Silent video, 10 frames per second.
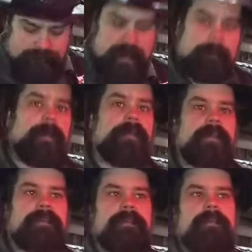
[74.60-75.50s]
taping
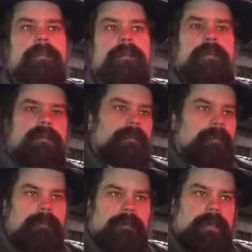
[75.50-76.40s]
this,
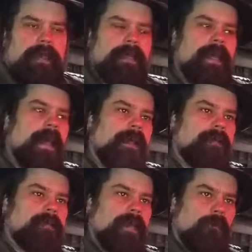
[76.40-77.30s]
he has
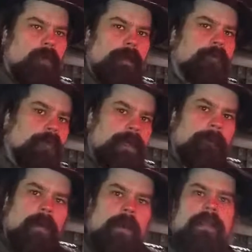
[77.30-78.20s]
at one point
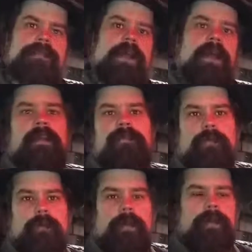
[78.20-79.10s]
apologized for
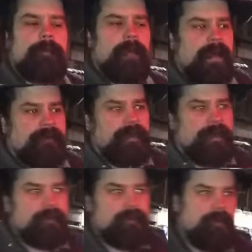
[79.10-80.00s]
wearing the
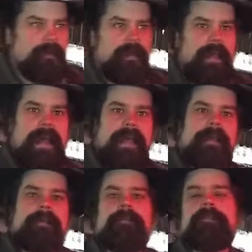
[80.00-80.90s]
blackface,
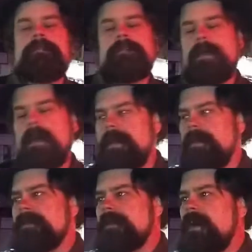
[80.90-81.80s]
and
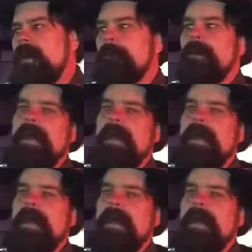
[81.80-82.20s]
another time